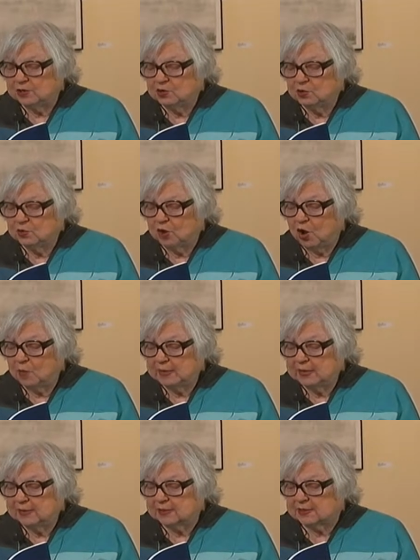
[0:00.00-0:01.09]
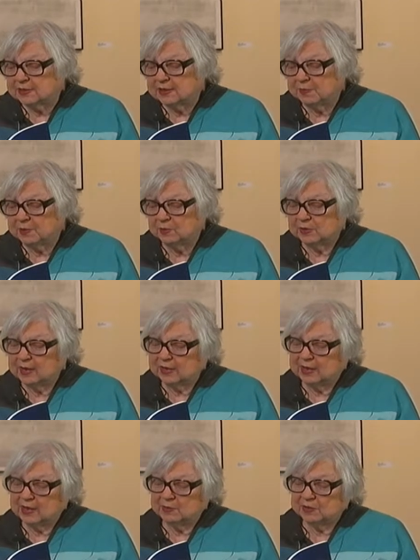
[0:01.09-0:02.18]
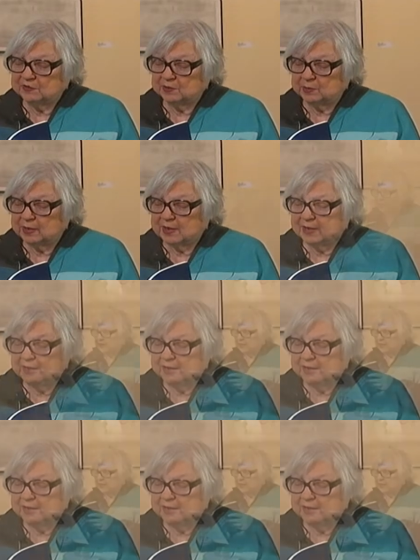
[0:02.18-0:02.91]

and you who called me in to supper when I came in from play?